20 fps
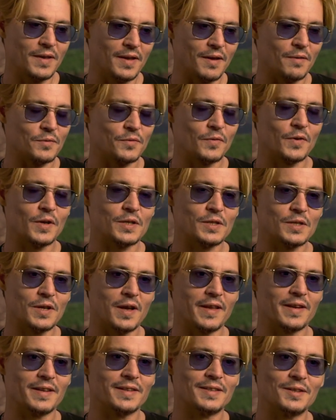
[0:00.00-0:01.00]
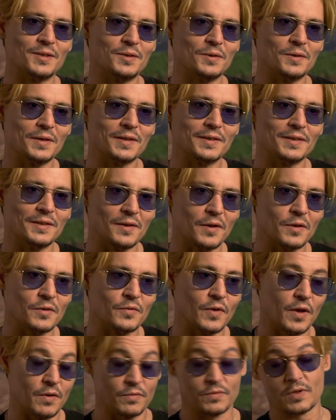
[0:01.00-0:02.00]
I was very excited to do it. You know, I
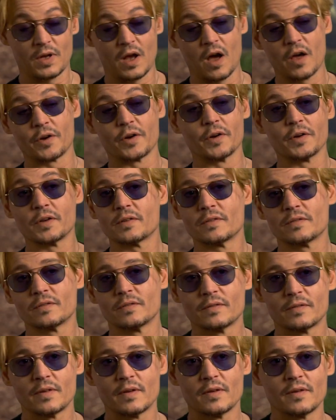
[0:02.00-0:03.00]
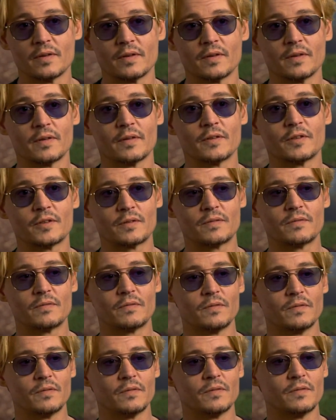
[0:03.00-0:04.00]
was, I was honored uh,
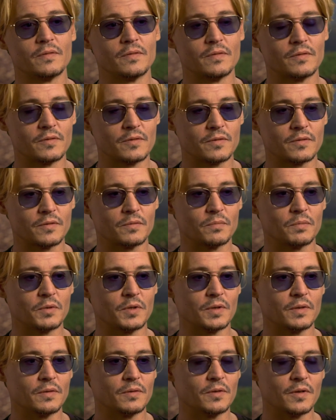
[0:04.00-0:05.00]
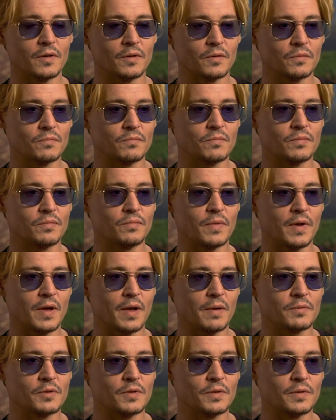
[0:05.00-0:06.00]
to be, you know,
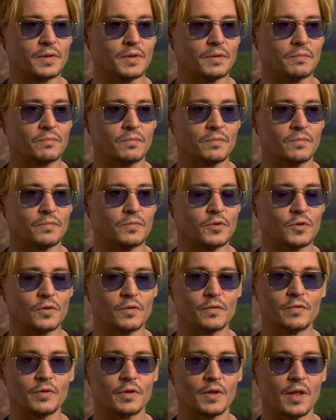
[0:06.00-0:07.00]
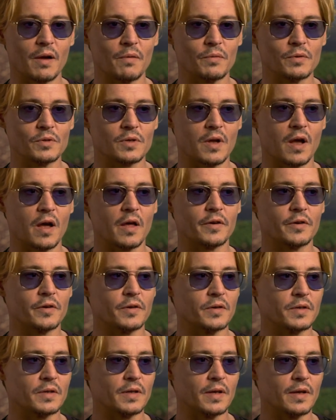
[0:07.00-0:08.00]
absolutely truthful. I was
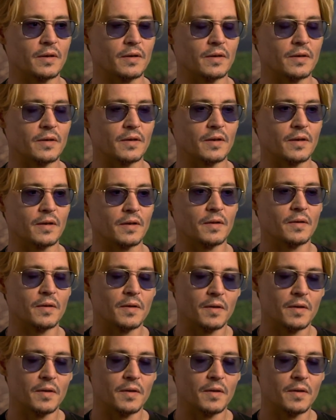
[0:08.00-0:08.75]
honored and uh,